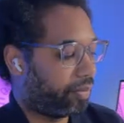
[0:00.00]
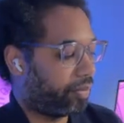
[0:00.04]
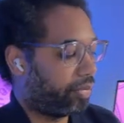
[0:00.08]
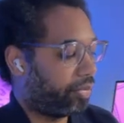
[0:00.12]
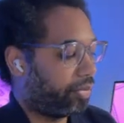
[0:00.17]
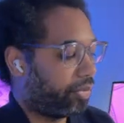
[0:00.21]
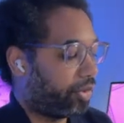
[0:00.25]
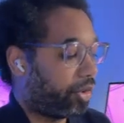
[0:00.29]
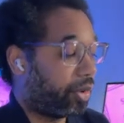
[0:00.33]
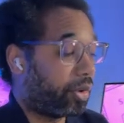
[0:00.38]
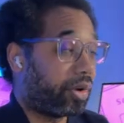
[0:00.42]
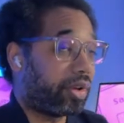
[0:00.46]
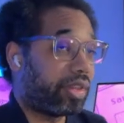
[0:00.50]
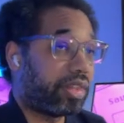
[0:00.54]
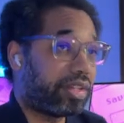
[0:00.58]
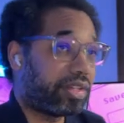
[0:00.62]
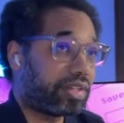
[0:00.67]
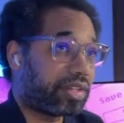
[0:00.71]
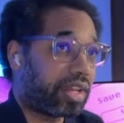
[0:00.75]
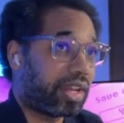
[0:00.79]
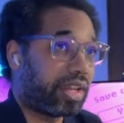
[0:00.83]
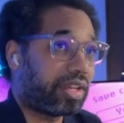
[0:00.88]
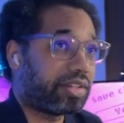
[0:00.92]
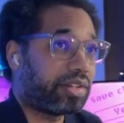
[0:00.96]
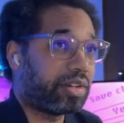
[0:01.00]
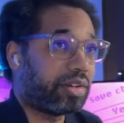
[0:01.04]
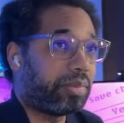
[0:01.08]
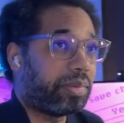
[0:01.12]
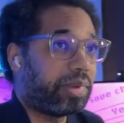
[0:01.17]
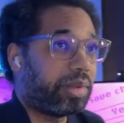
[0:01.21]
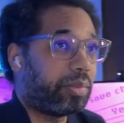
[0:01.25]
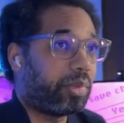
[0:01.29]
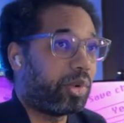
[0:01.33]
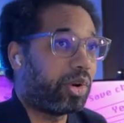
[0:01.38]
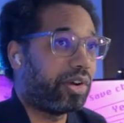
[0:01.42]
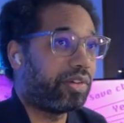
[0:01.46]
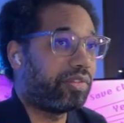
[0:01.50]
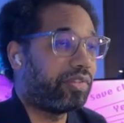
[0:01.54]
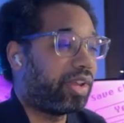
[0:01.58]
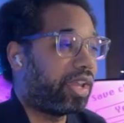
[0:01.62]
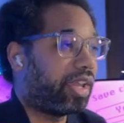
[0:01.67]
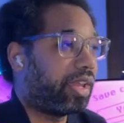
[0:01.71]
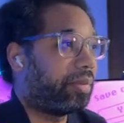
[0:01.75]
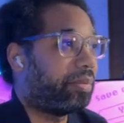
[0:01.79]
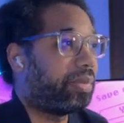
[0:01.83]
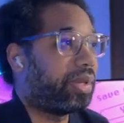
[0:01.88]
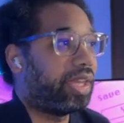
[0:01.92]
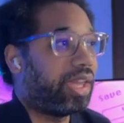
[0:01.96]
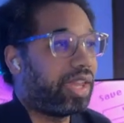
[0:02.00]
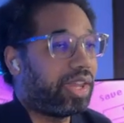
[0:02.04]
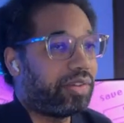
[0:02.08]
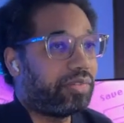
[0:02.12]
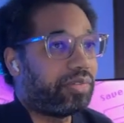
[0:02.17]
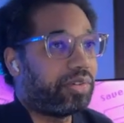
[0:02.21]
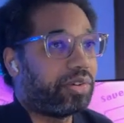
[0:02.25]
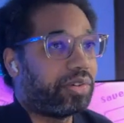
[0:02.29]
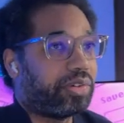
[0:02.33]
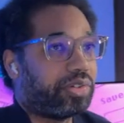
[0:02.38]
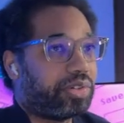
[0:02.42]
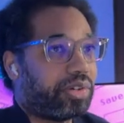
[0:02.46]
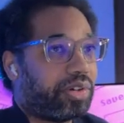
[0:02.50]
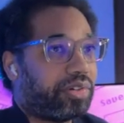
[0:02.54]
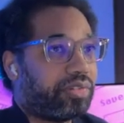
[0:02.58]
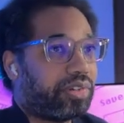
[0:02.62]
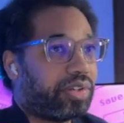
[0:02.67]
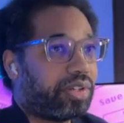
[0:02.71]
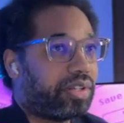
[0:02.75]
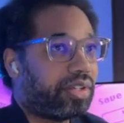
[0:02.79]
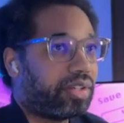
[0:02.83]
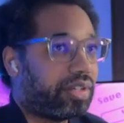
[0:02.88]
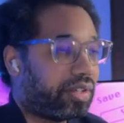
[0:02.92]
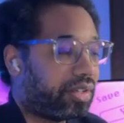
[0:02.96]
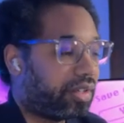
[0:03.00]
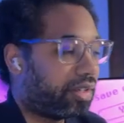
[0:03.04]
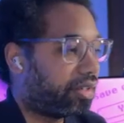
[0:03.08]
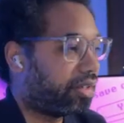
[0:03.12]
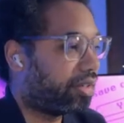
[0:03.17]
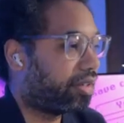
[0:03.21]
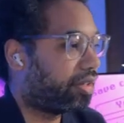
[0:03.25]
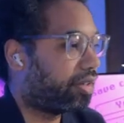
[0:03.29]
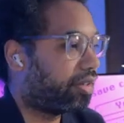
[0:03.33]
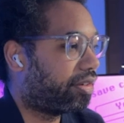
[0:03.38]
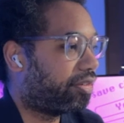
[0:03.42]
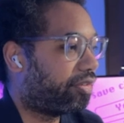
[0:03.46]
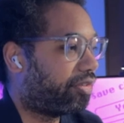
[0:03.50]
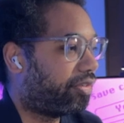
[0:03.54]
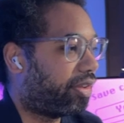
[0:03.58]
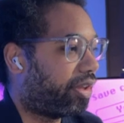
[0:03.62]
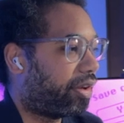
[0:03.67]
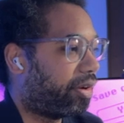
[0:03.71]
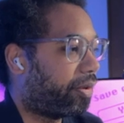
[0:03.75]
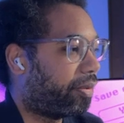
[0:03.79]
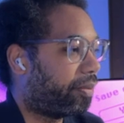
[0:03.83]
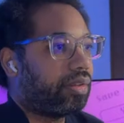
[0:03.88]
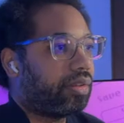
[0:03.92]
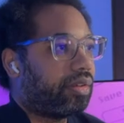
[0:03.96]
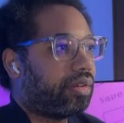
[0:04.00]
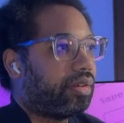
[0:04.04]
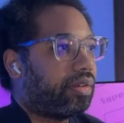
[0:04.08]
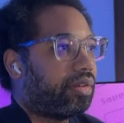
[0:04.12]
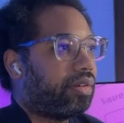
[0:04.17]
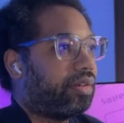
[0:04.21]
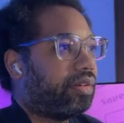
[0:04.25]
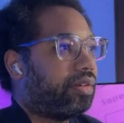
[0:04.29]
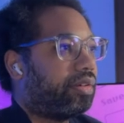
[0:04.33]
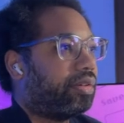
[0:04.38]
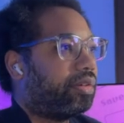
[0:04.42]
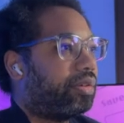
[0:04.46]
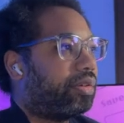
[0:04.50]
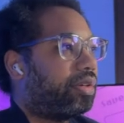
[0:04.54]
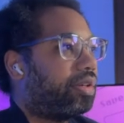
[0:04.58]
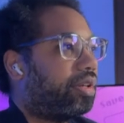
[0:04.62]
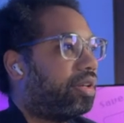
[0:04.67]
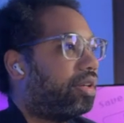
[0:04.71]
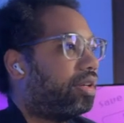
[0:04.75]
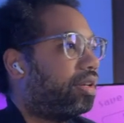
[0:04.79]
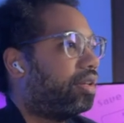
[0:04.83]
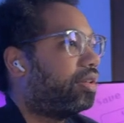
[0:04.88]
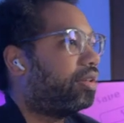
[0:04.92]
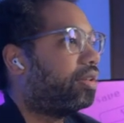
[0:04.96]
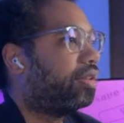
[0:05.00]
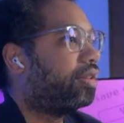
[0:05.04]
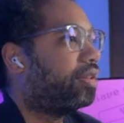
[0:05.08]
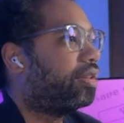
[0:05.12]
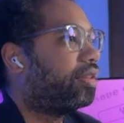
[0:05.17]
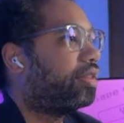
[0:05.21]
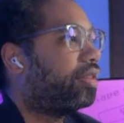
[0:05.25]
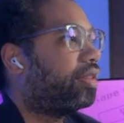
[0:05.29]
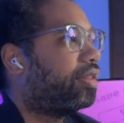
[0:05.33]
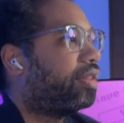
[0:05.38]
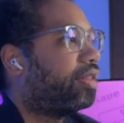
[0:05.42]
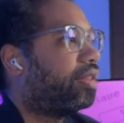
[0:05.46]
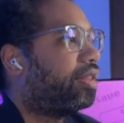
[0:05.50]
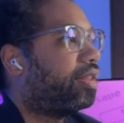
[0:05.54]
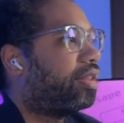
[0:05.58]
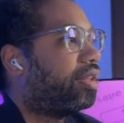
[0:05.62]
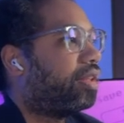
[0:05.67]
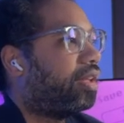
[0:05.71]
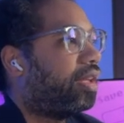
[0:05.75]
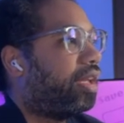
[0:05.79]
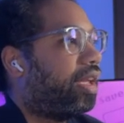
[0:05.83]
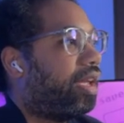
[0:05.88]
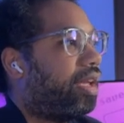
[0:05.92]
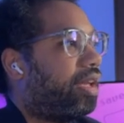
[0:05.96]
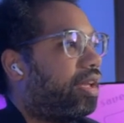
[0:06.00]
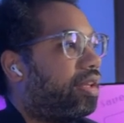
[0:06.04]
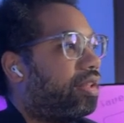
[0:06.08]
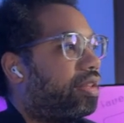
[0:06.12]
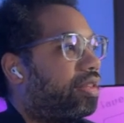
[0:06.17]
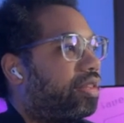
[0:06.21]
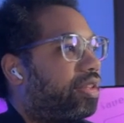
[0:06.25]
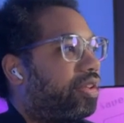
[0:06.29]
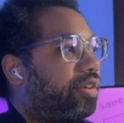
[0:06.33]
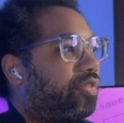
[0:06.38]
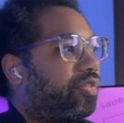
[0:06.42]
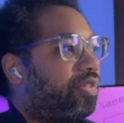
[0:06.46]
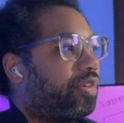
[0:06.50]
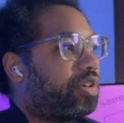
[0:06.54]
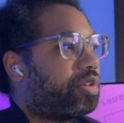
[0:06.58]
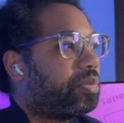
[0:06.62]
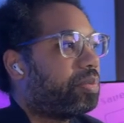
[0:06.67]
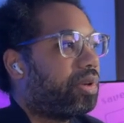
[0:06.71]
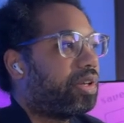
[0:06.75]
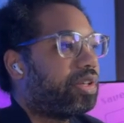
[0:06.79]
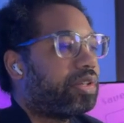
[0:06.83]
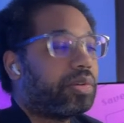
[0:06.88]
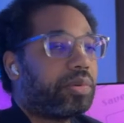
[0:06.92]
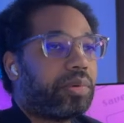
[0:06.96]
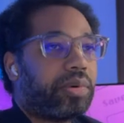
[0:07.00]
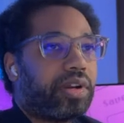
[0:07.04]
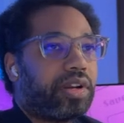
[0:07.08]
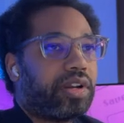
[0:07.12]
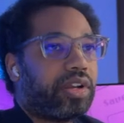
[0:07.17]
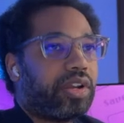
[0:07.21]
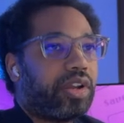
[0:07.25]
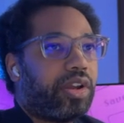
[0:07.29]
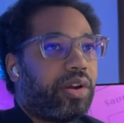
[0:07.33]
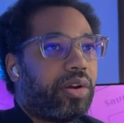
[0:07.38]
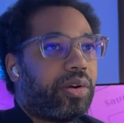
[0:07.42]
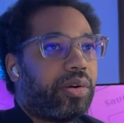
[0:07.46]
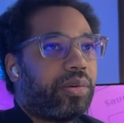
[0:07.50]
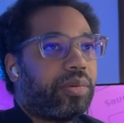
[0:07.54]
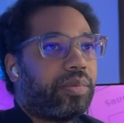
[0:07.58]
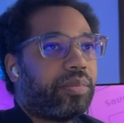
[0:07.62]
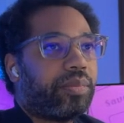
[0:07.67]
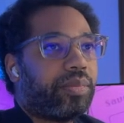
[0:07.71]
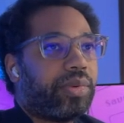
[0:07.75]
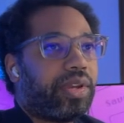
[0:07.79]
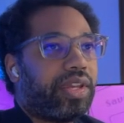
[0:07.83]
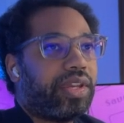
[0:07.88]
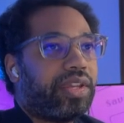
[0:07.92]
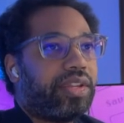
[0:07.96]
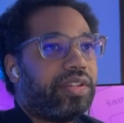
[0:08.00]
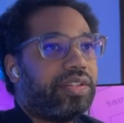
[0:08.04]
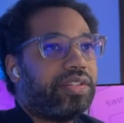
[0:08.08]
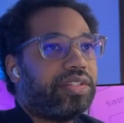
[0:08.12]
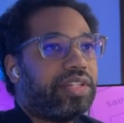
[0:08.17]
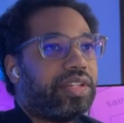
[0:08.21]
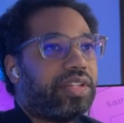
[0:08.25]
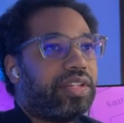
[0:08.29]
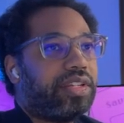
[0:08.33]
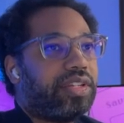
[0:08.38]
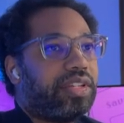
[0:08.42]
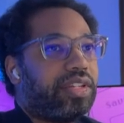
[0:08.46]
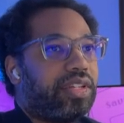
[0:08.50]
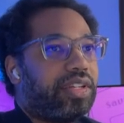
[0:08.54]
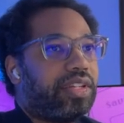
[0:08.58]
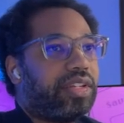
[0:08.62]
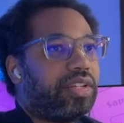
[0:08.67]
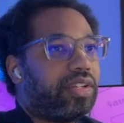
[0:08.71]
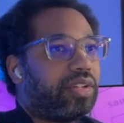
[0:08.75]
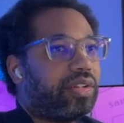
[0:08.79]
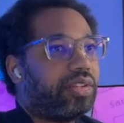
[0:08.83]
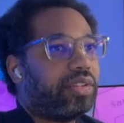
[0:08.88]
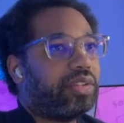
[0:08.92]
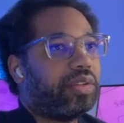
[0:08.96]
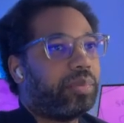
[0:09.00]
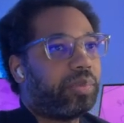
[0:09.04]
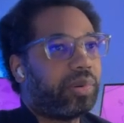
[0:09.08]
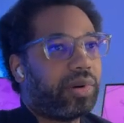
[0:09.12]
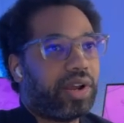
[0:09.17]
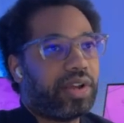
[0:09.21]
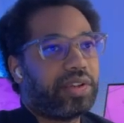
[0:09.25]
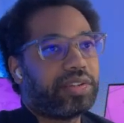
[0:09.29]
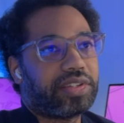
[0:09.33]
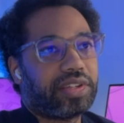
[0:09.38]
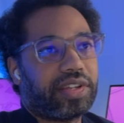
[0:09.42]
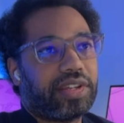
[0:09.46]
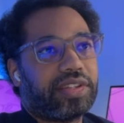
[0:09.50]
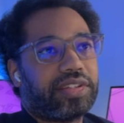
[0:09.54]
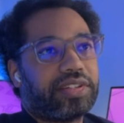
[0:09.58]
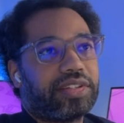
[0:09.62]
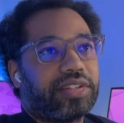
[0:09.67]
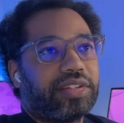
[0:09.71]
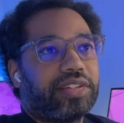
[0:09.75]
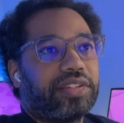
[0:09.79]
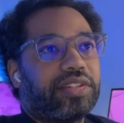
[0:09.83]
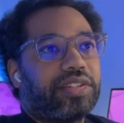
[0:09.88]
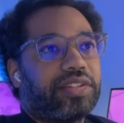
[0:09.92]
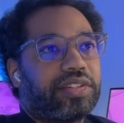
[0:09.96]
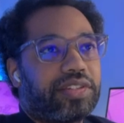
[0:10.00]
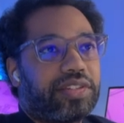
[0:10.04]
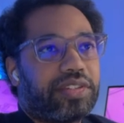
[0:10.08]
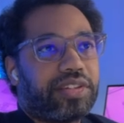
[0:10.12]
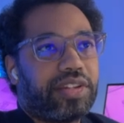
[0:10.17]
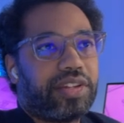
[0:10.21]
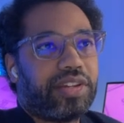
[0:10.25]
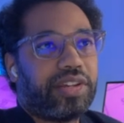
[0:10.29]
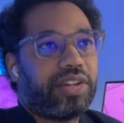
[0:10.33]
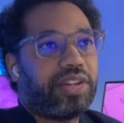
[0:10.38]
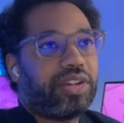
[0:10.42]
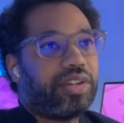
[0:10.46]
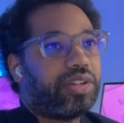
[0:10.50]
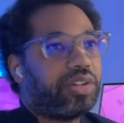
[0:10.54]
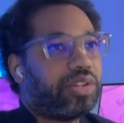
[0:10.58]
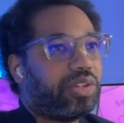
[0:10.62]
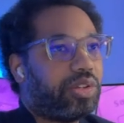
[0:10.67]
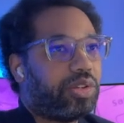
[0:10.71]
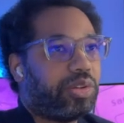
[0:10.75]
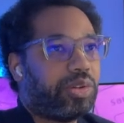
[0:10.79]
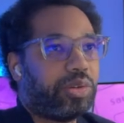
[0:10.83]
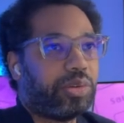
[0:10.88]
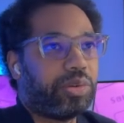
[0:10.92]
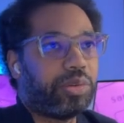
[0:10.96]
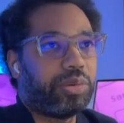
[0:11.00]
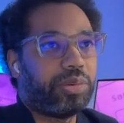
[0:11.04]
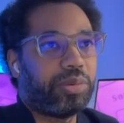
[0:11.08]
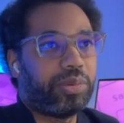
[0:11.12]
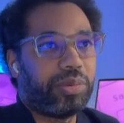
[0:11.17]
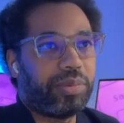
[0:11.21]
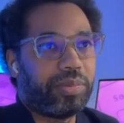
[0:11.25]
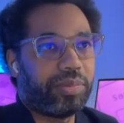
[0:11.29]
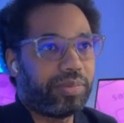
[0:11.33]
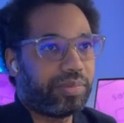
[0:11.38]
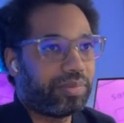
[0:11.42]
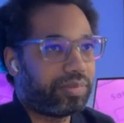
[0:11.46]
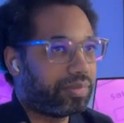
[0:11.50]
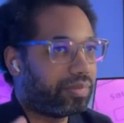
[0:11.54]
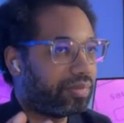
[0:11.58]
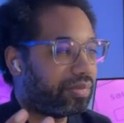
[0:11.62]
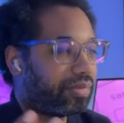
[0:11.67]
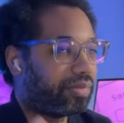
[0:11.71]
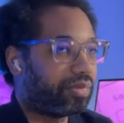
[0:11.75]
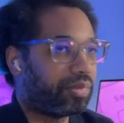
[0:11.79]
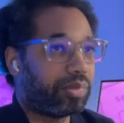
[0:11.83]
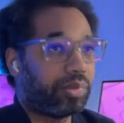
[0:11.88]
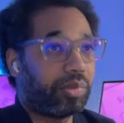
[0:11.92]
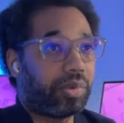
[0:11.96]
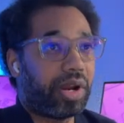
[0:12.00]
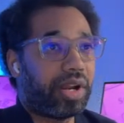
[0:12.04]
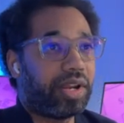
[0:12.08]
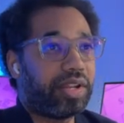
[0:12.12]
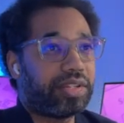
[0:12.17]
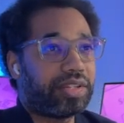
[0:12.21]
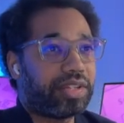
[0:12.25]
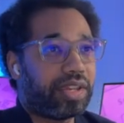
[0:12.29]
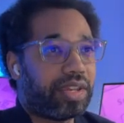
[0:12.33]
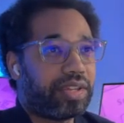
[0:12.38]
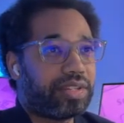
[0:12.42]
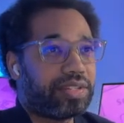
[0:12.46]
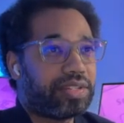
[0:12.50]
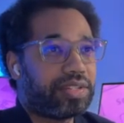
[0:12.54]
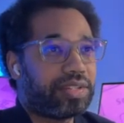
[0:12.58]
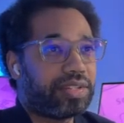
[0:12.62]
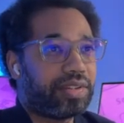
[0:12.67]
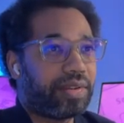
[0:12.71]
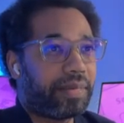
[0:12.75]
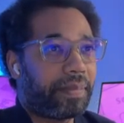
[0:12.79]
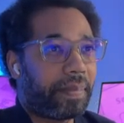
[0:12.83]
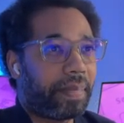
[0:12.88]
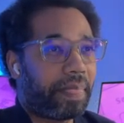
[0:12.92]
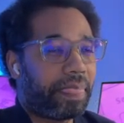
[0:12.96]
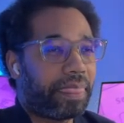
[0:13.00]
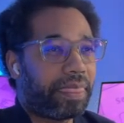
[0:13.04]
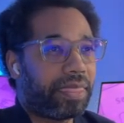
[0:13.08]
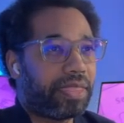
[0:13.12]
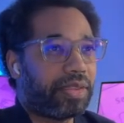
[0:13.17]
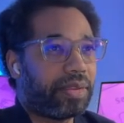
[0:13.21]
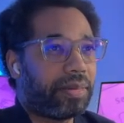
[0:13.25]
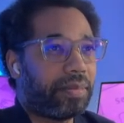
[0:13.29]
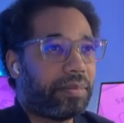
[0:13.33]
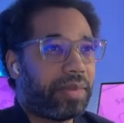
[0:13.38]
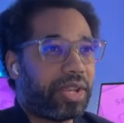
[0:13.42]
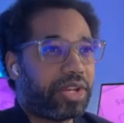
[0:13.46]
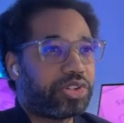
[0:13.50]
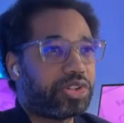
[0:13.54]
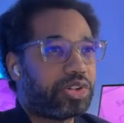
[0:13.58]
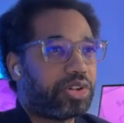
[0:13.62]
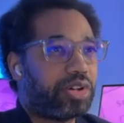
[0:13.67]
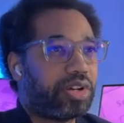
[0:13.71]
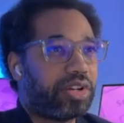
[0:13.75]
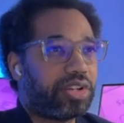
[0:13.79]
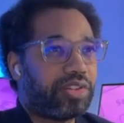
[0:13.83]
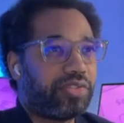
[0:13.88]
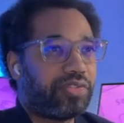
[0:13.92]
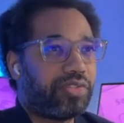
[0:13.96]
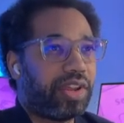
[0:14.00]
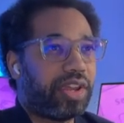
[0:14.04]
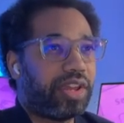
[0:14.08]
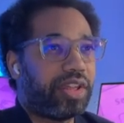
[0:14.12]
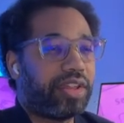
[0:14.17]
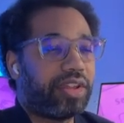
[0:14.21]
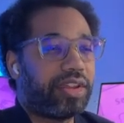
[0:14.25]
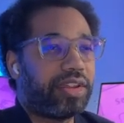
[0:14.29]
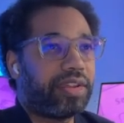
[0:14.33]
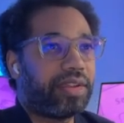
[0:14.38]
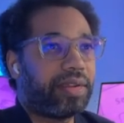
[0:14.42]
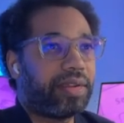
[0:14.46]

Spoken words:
Or in this case, it'll be more of a behavioral-driven flow. Okay. And the first place we're going to go in TDD, the process is you write a test, make sure it's failing,